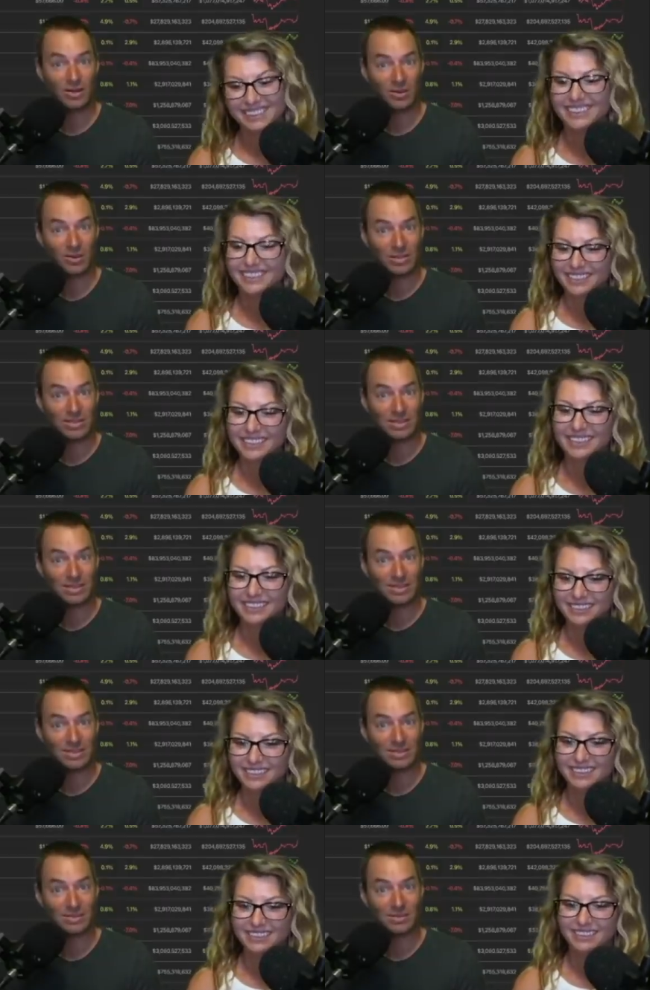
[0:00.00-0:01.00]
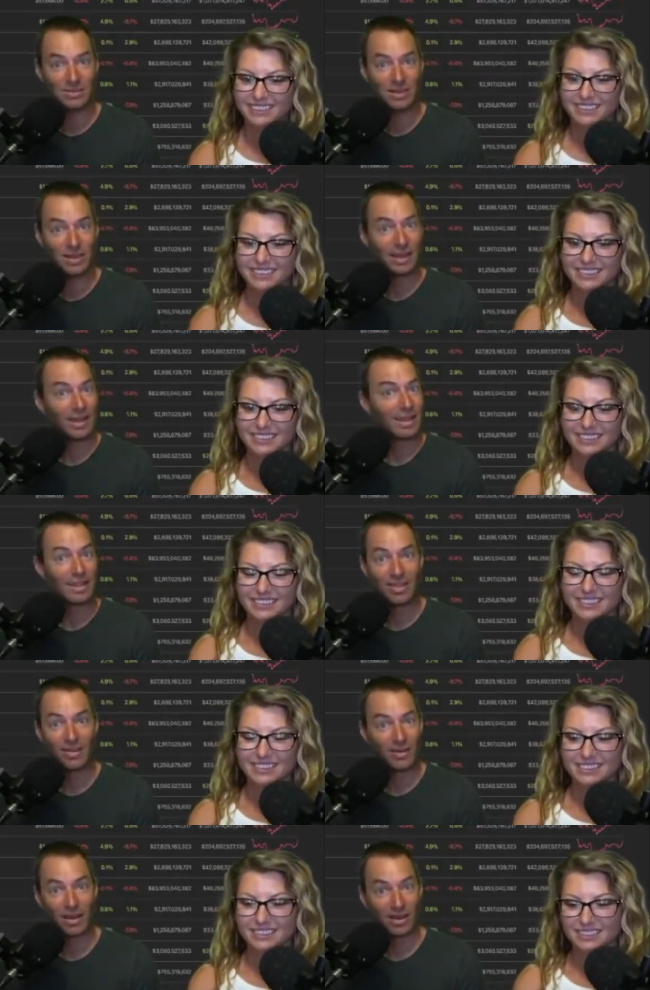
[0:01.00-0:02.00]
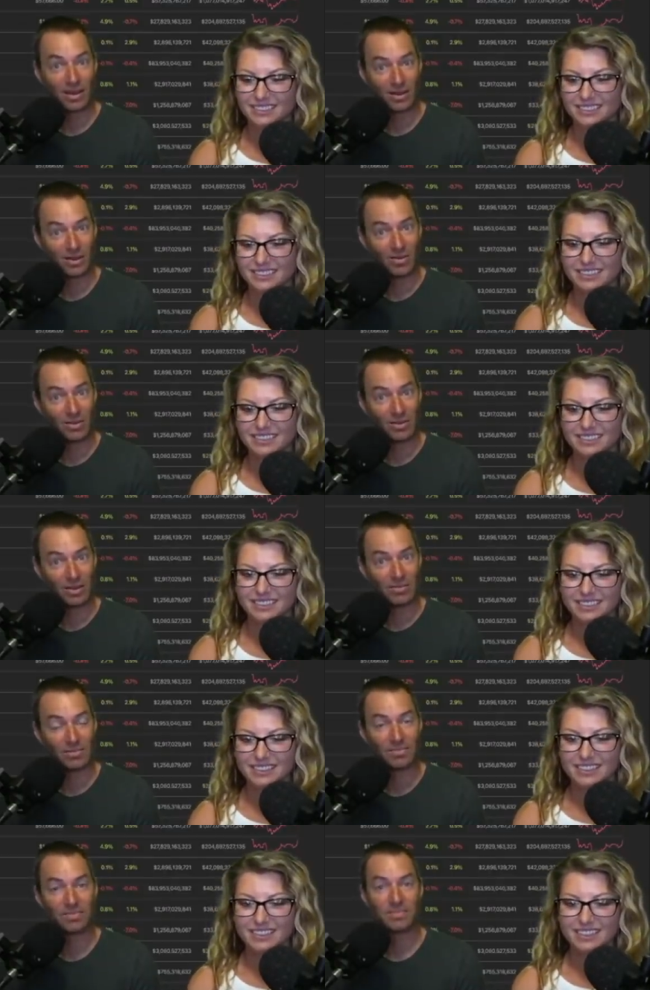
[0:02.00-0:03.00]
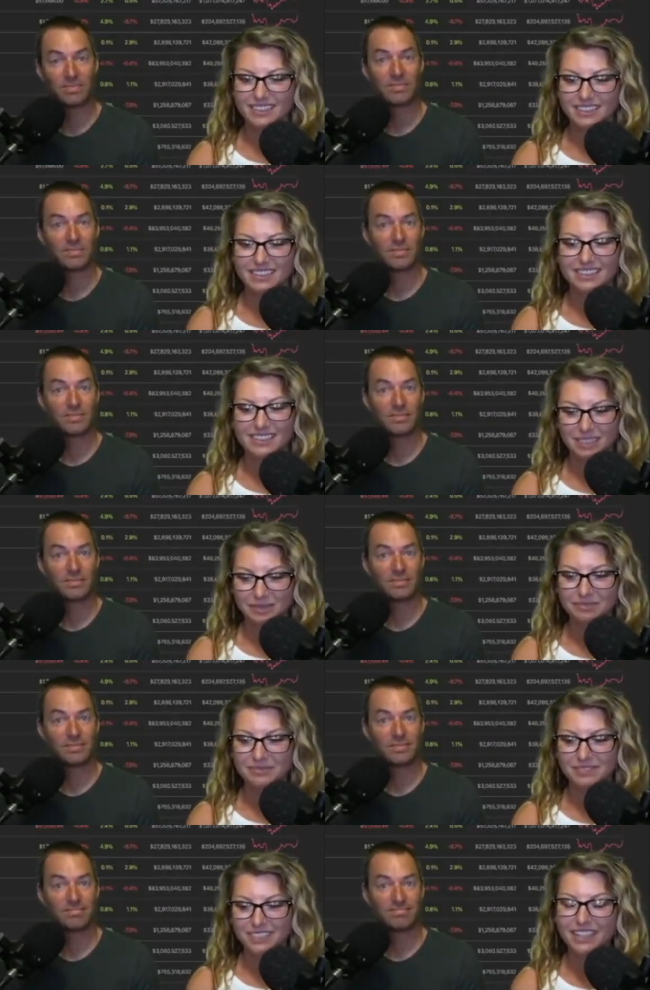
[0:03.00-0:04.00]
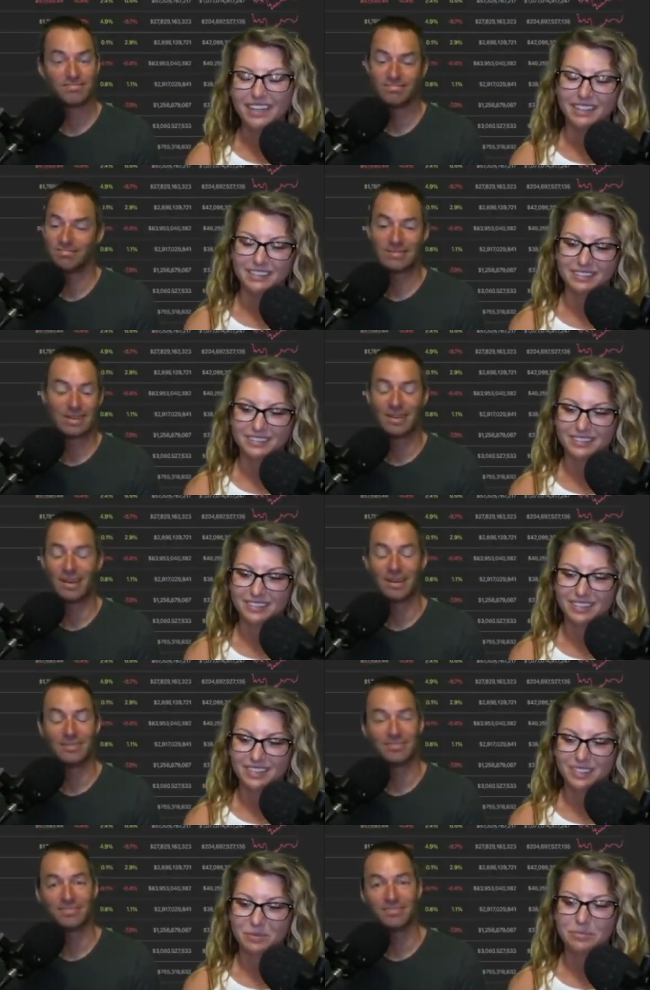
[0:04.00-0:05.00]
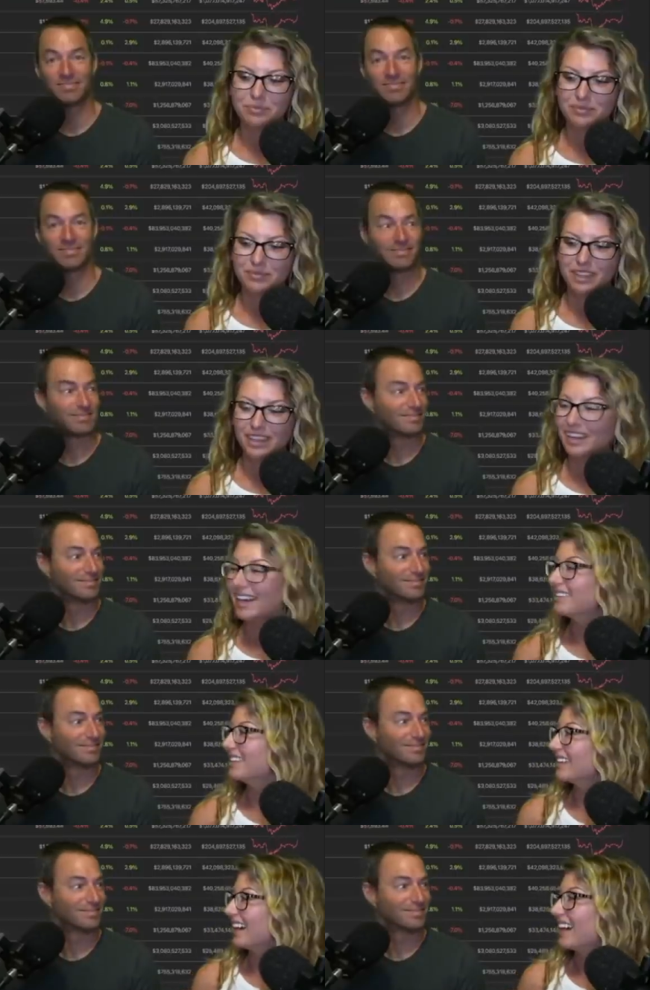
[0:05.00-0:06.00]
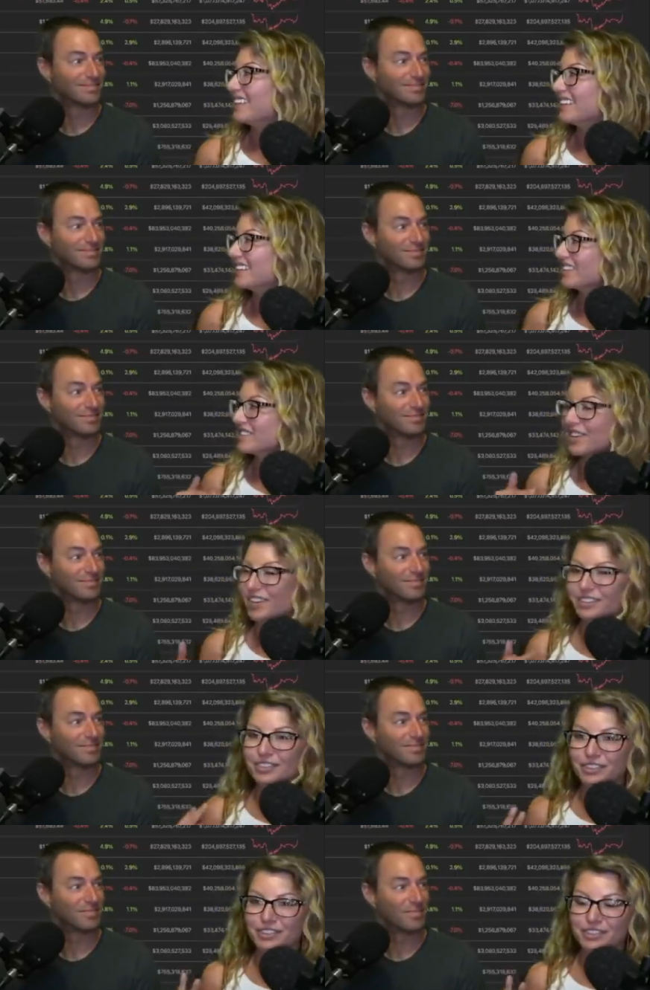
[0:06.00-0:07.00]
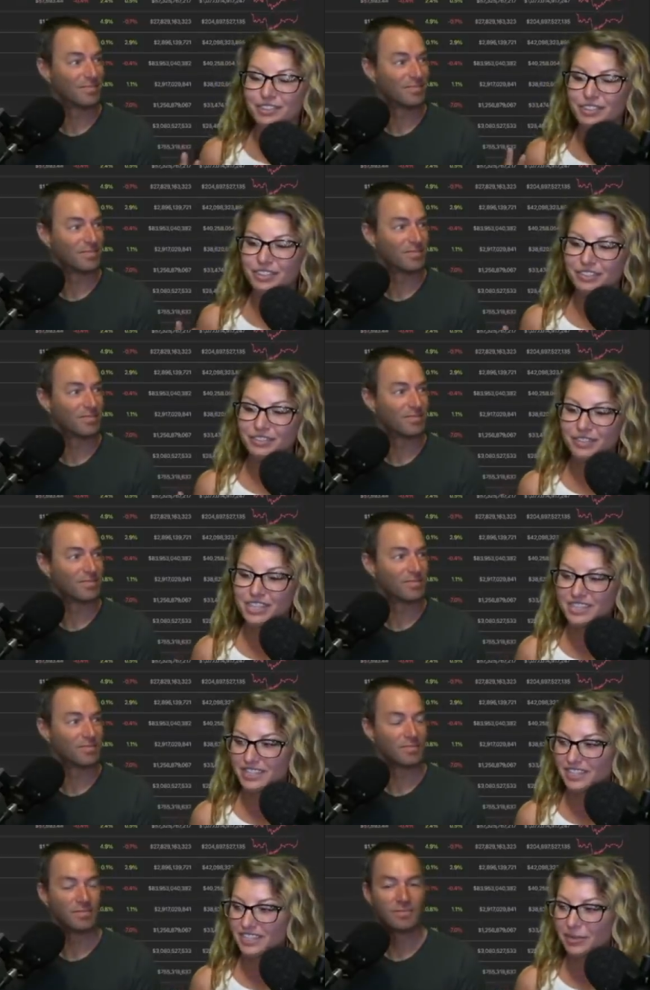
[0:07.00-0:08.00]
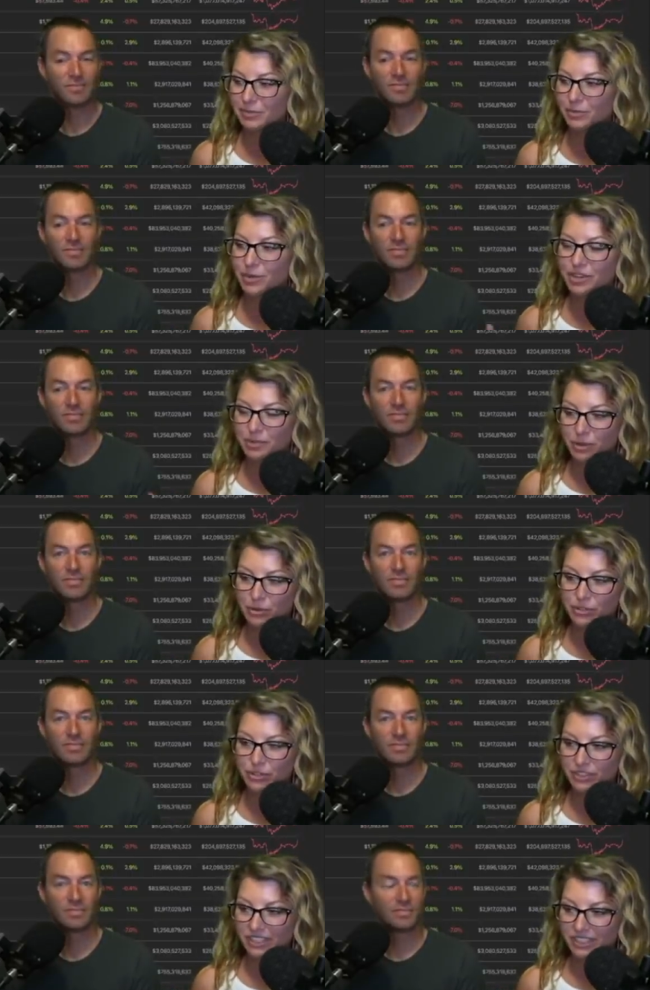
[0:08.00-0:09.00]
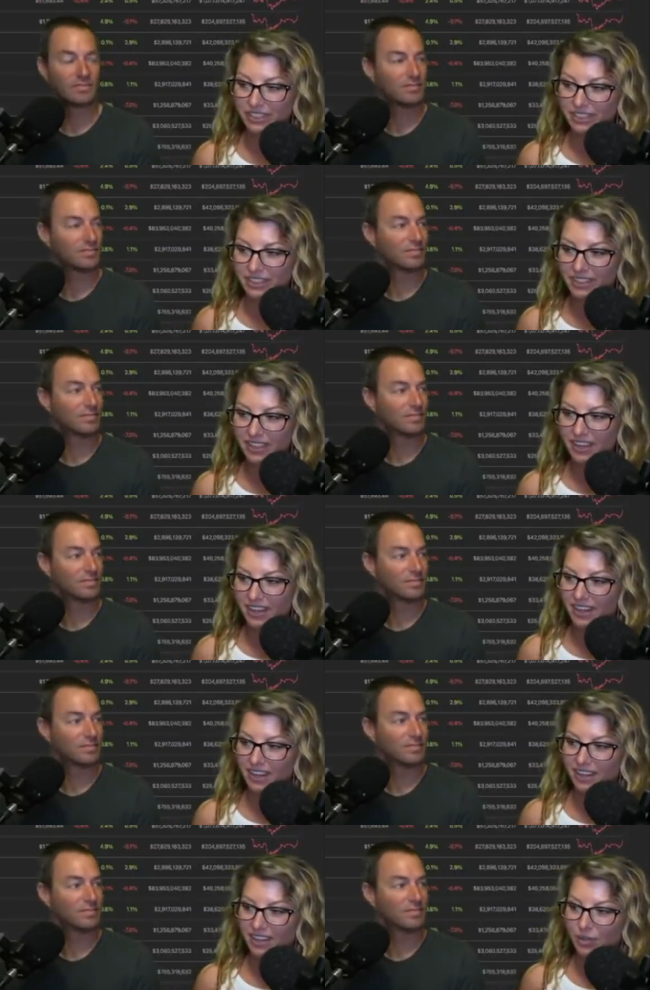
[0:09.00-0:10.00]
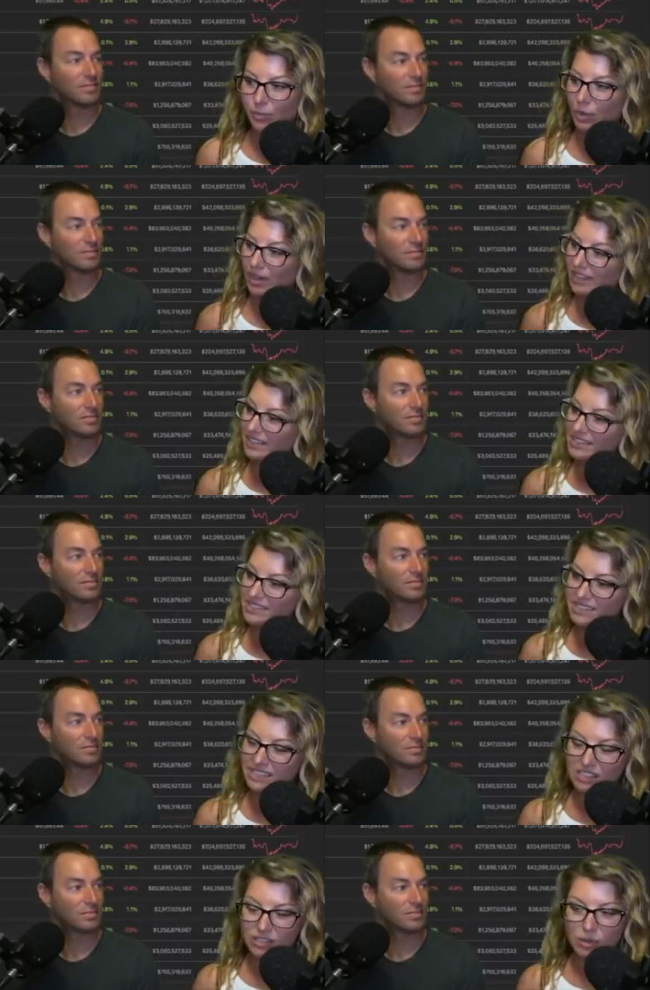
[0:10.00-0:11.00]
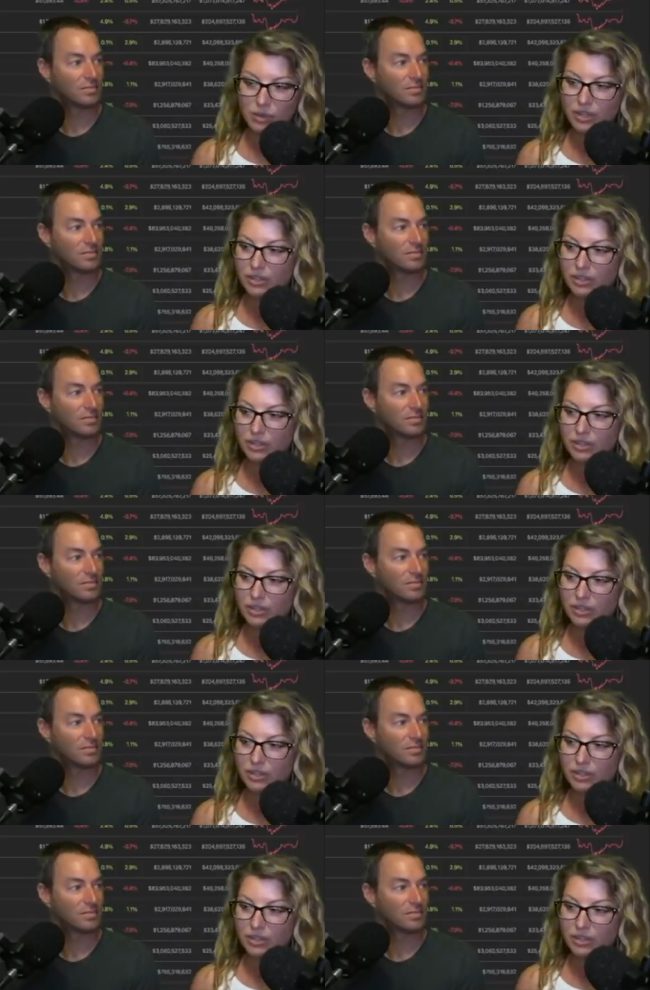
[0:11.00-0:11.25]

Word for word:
Speaker 1: you're listening to. They're not going to call the top. Yeah. They're not.
Speaker 2: I think I think it's hard for two different reasons. Number one, emotionally, uh, when it's going